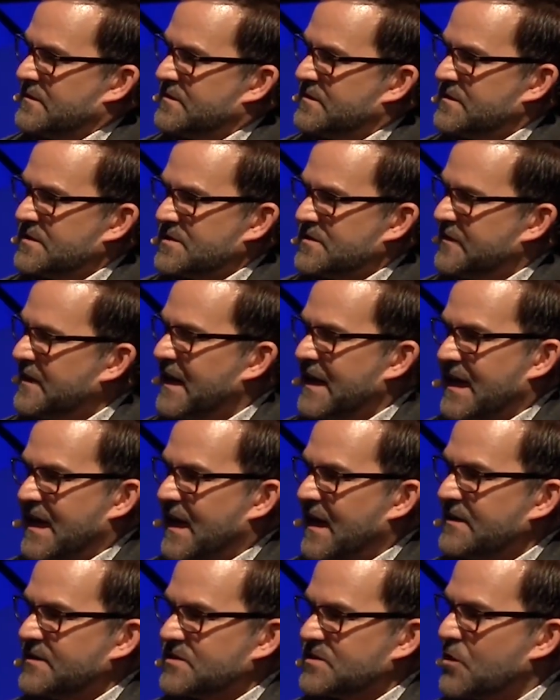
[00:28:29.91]
You just feel, I
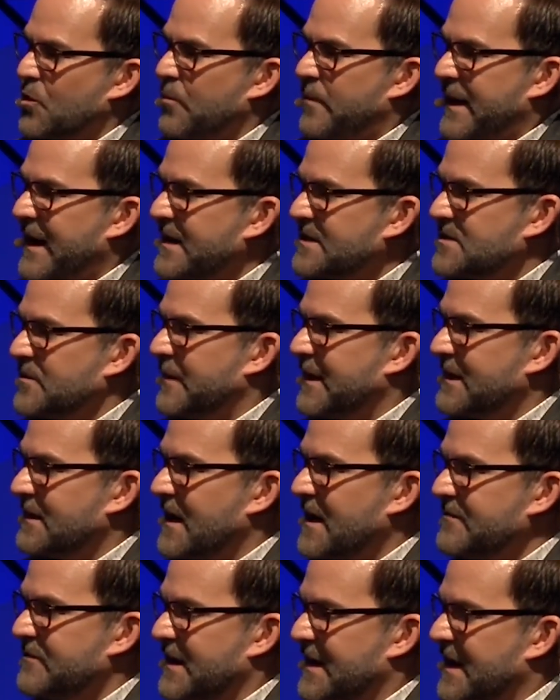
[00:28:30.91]
can't just go back to my
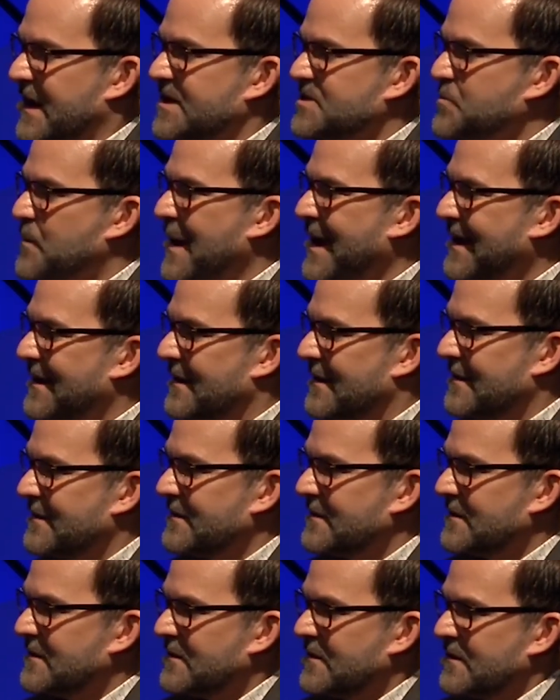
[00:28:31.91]
life like it has been.
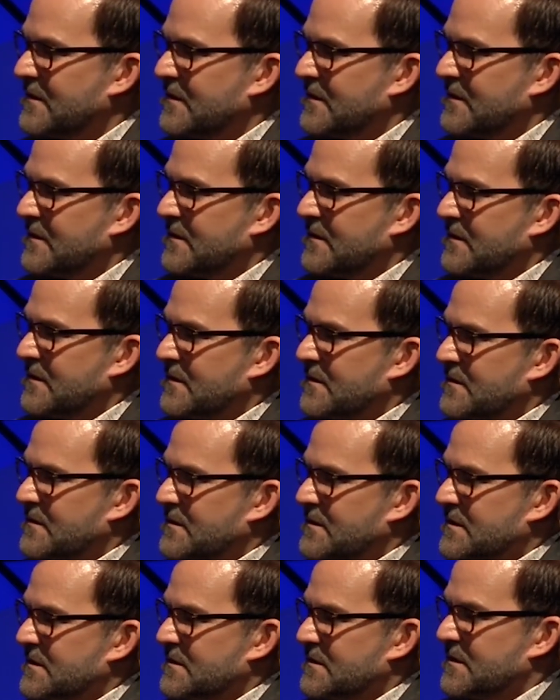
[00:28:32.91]

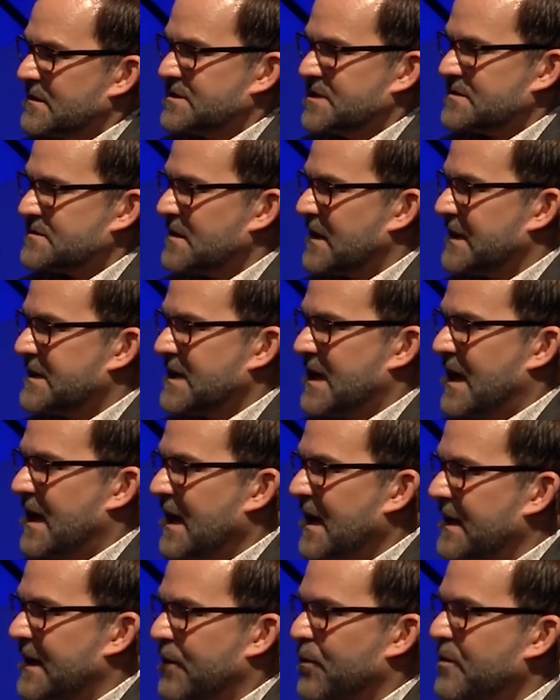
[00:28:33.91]
There's just, I
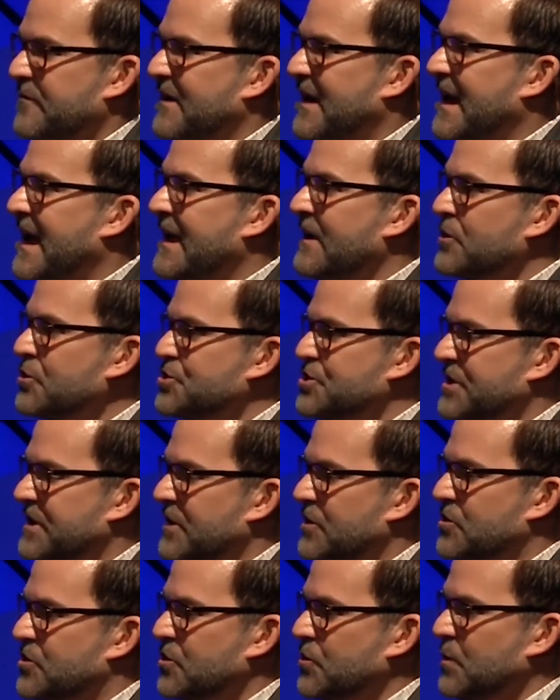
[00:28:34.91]
can't. I don't have energy
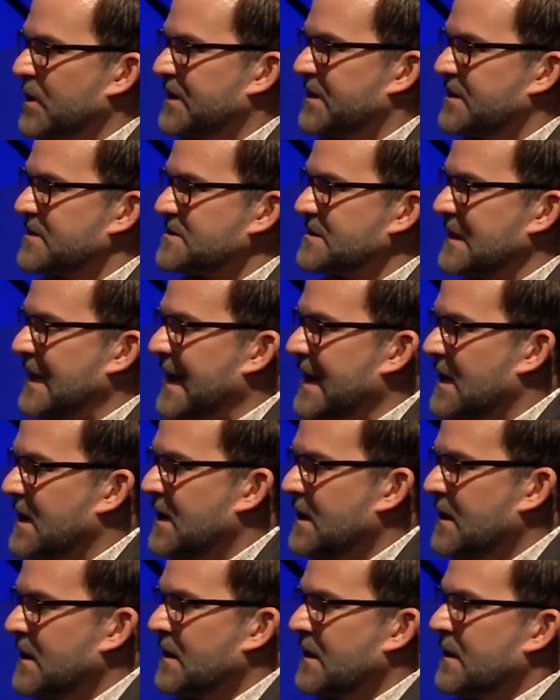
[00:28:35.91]
to do it. There's
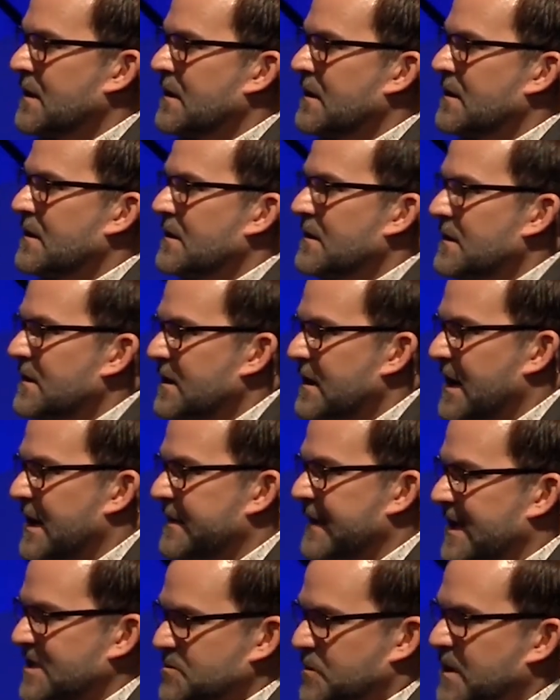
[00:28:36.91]
like,
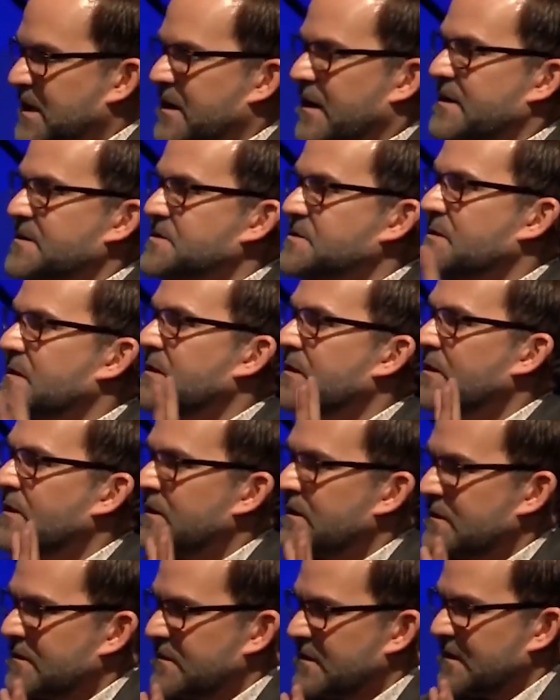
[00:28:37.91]
and that's because
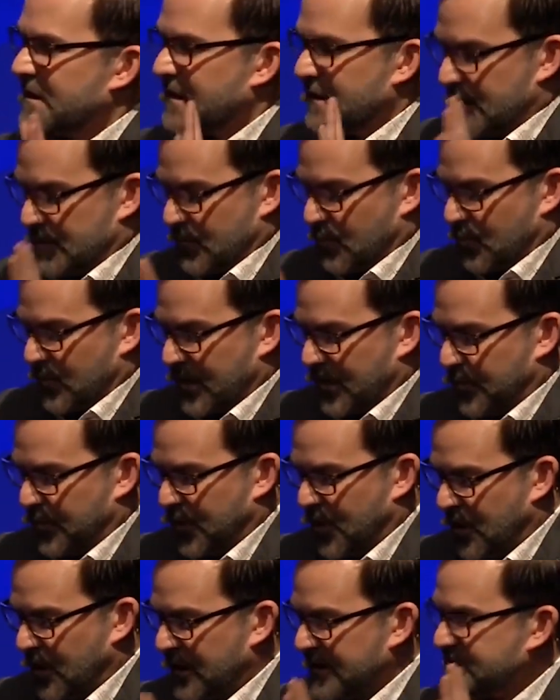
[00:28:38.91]
we're in a
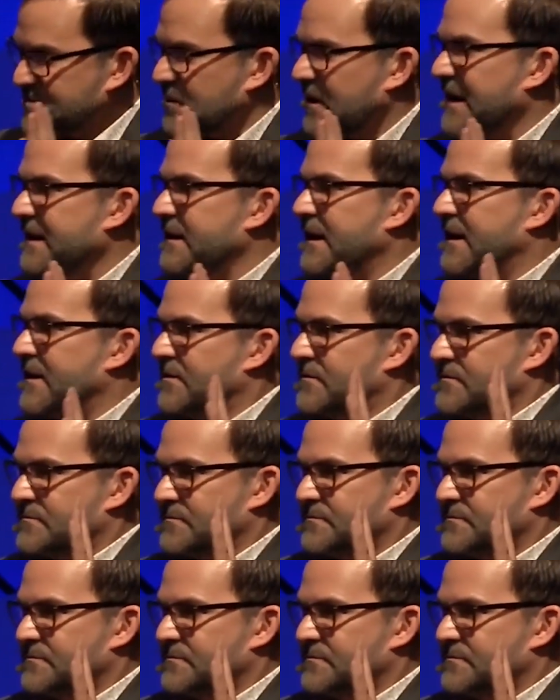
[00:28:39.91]
pause right now.